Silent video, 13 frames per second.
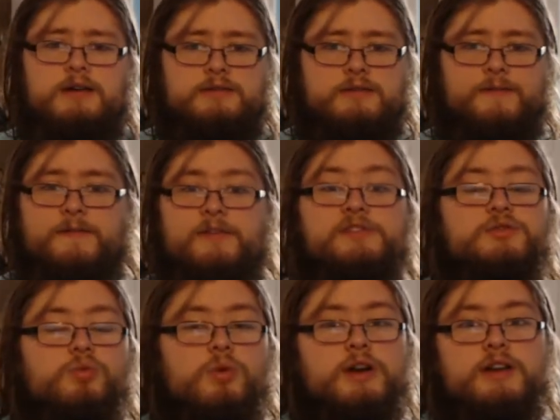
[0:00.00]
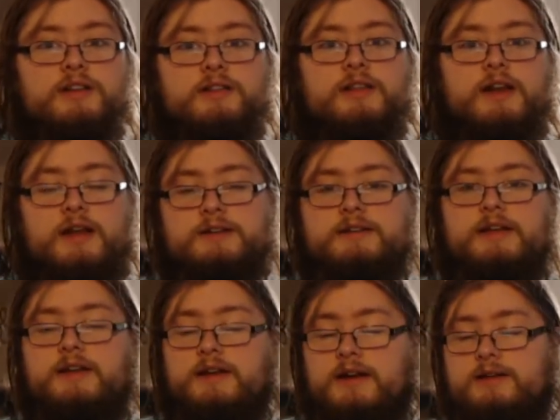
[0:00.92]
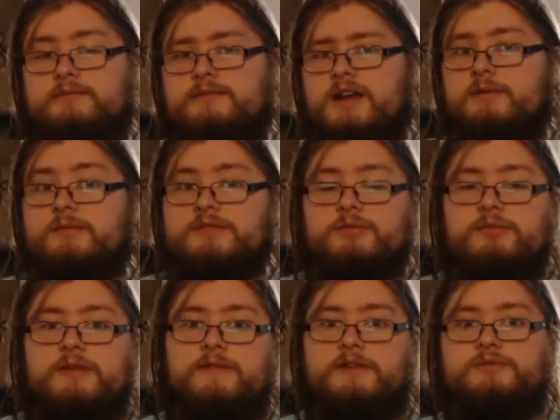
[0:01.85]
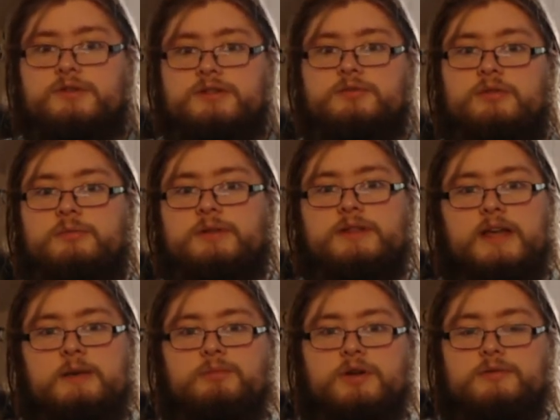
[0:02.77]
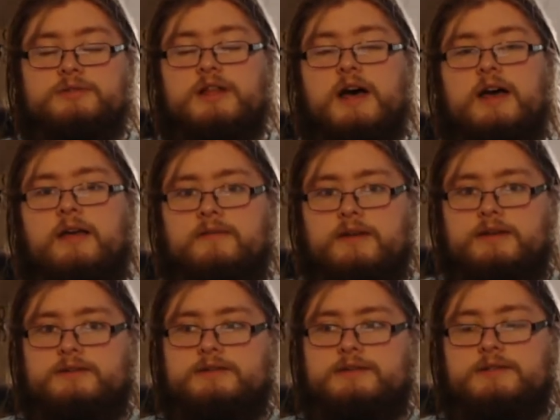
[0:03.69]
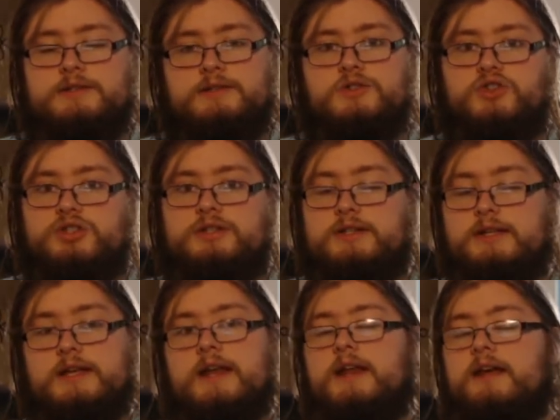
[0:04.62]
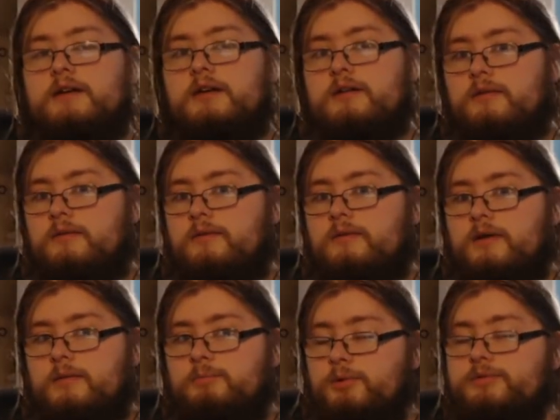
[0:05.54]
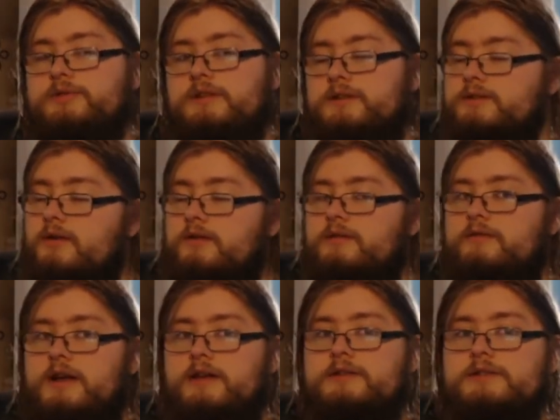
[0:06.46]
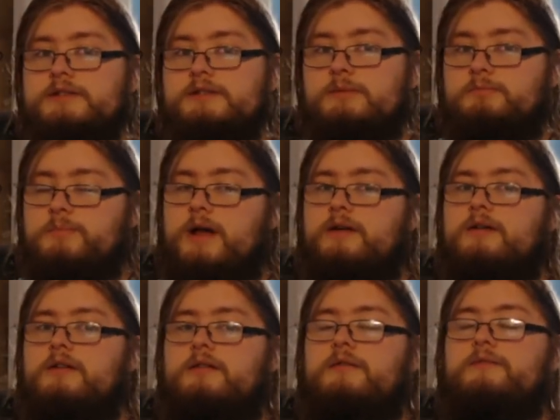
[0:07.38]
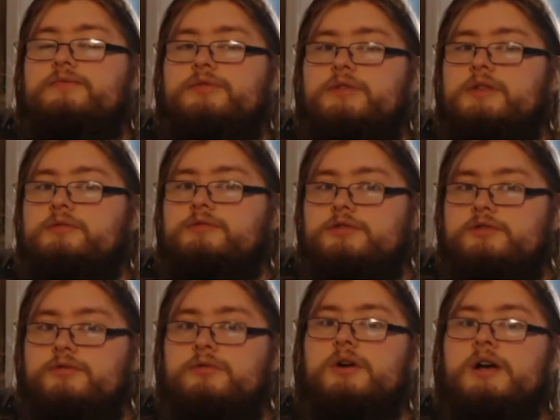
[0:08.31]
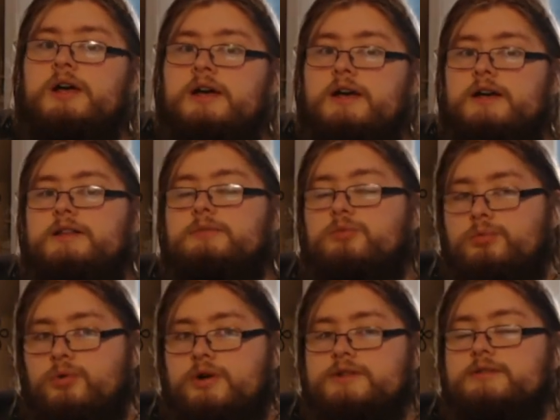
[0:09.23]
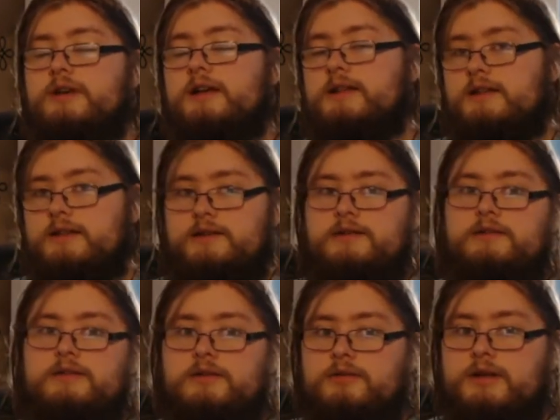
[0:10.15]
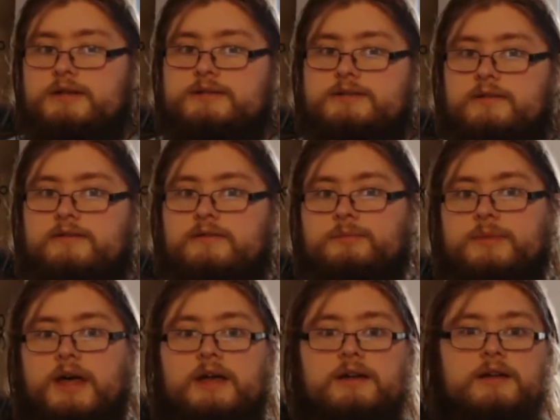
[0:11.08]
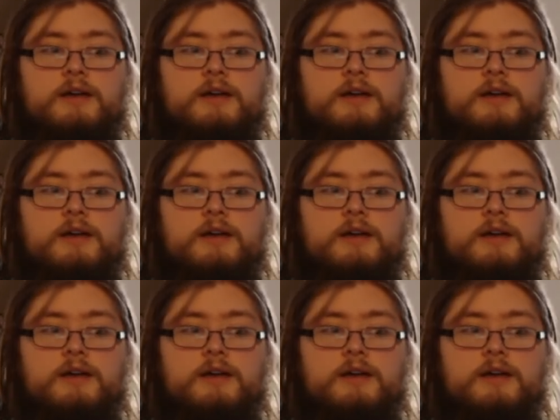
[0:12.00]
The first one that I did, and I'm assuming the first one that's going to be in the game when it goes live, is just getting a boost at the start of the race. The better you do, the more points you get, and then you get stuff from that.